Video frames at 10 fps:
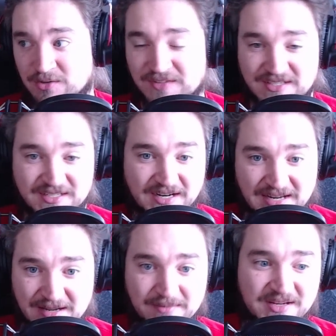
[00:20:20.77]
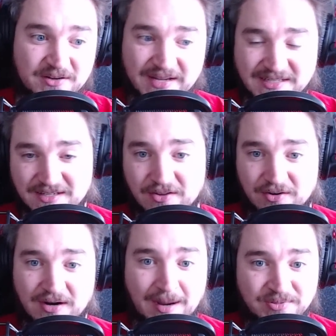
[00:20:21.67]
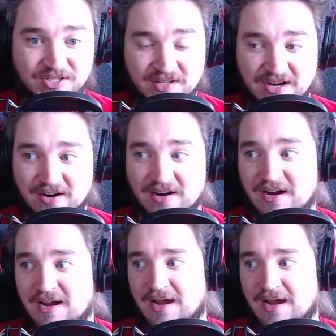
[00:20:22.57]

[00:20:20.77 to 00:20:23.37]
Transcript: So if they sign him, that's another option there.